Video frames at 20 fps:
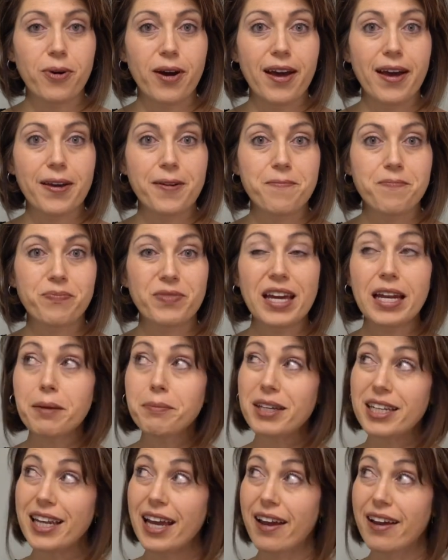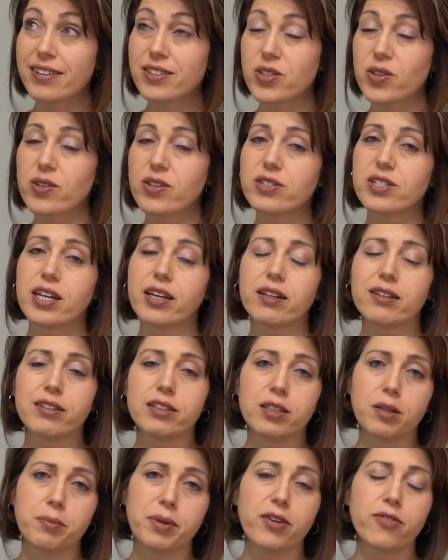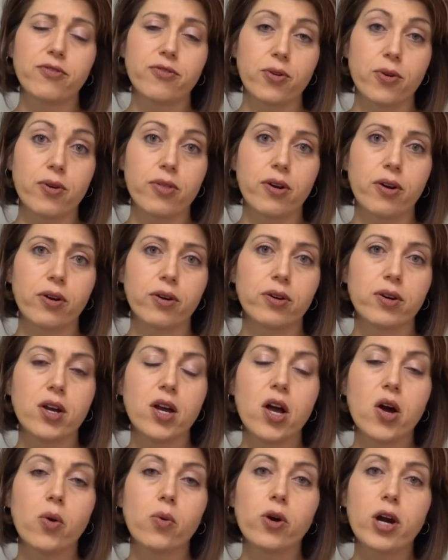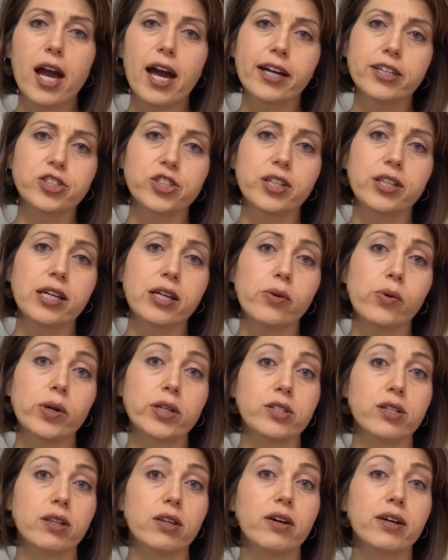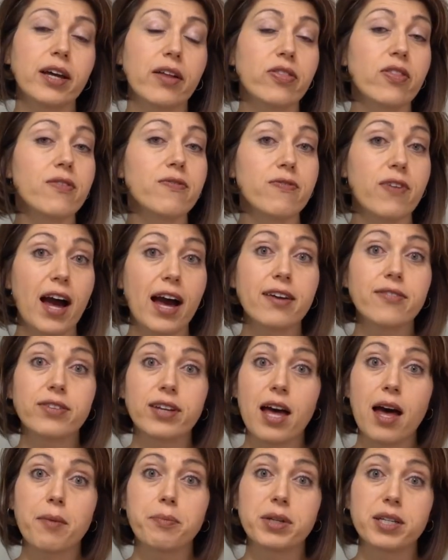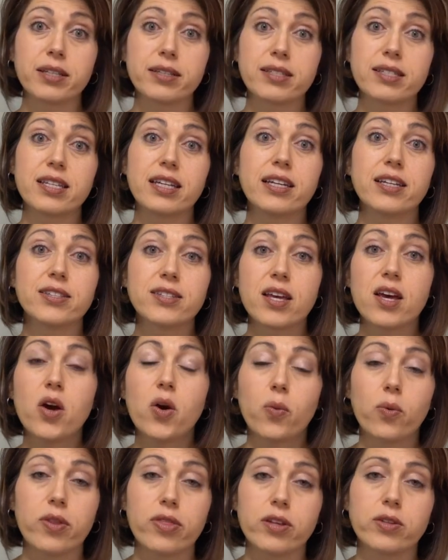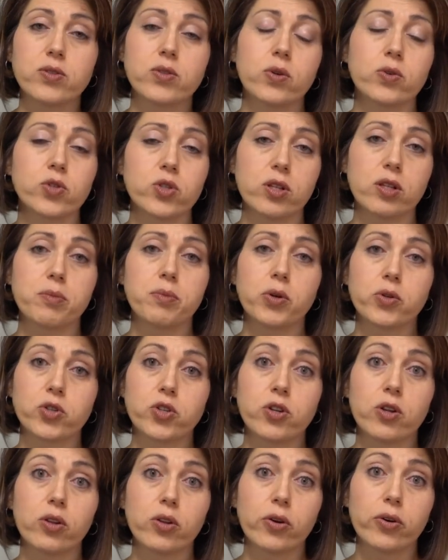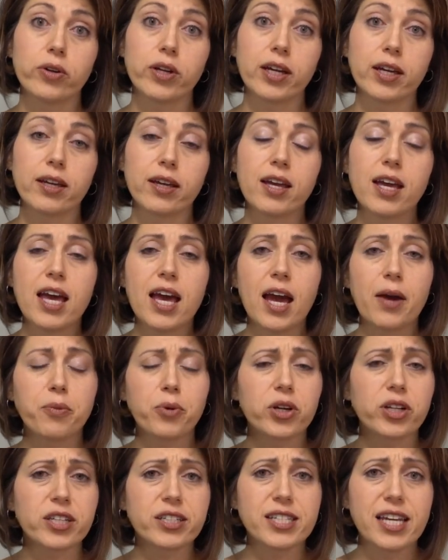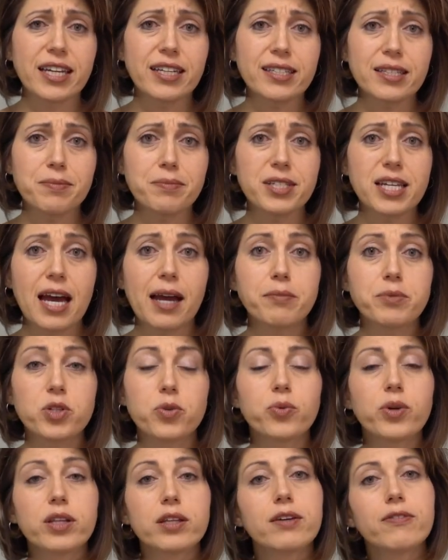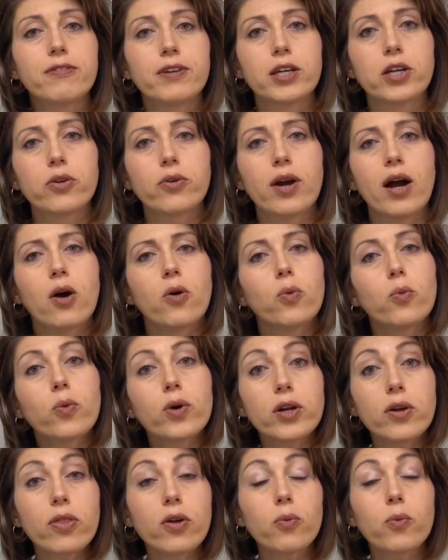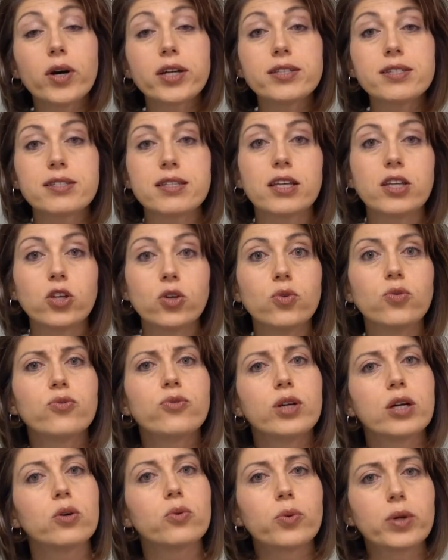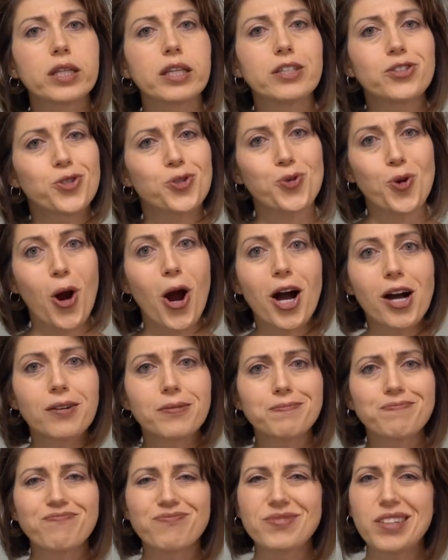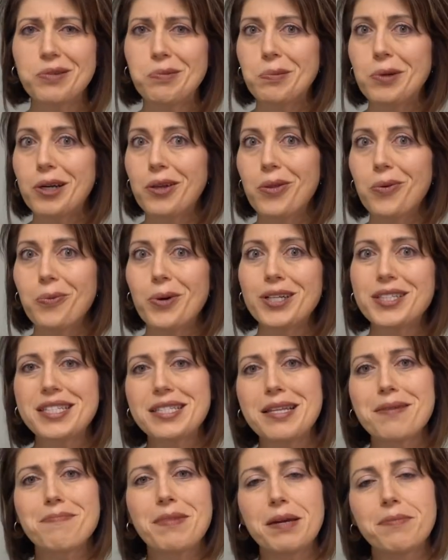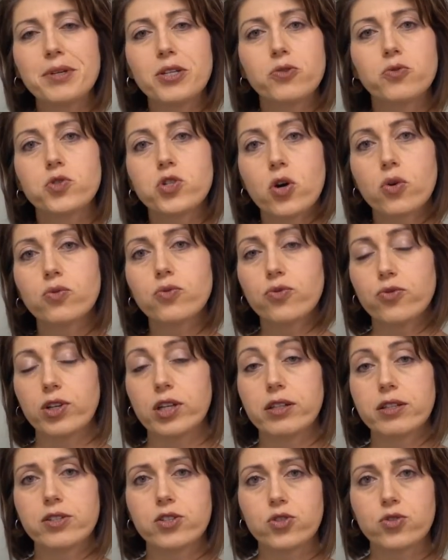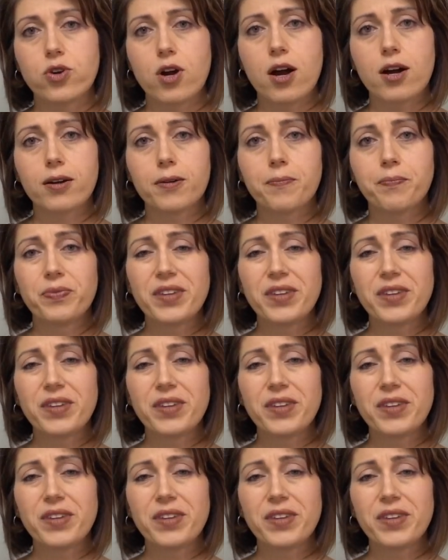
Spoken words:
way. And I'm going to ask you to take a little bit further. We're actually going to look at the 5 competencies within social emotional learning. And we're going to take some time to really figure out what are the ones that you feel really strong and what are the ones that maybe you don't feel as strong.